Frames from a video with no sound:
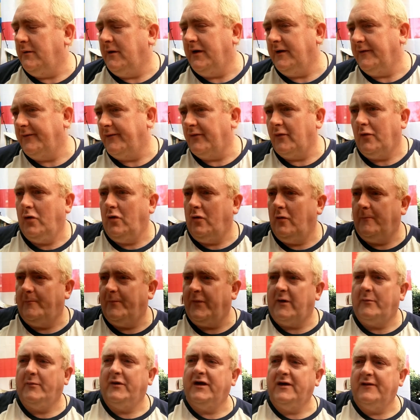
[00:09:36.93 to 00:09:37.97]
Anyway, so
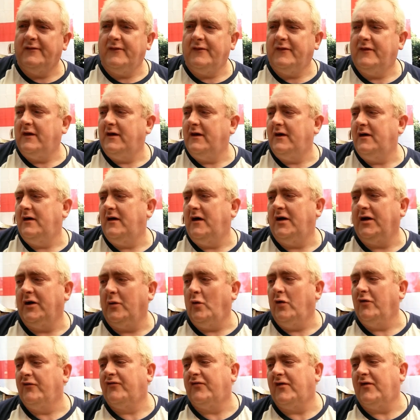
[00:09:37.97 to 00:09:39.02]
that beer's in there, and
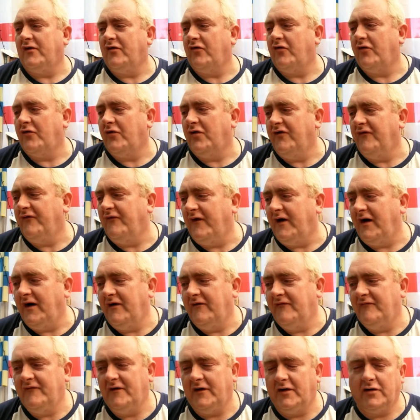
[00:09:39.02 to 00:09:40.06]
it was
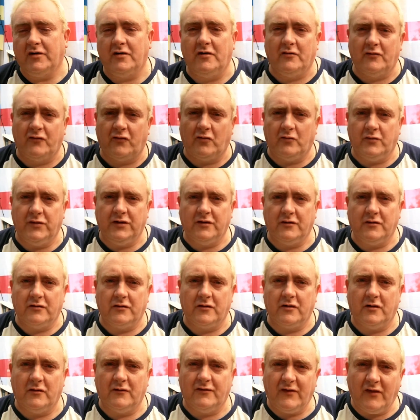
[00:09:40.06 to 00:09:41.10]
1035, and I know some of you are
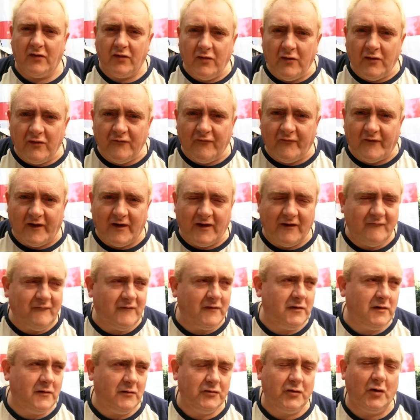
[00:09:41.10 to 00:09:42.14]
going to go
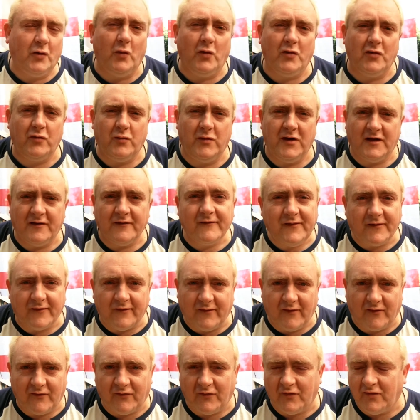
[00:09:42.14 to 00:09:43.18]
1035. Don't wash my hands in
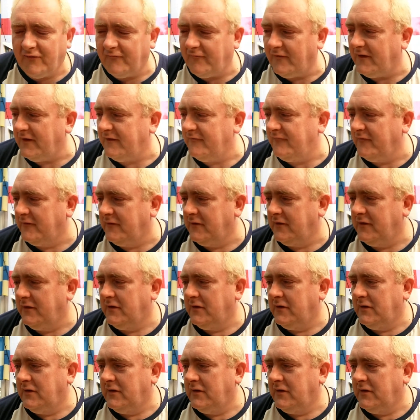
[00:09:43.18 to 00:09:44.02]
1035.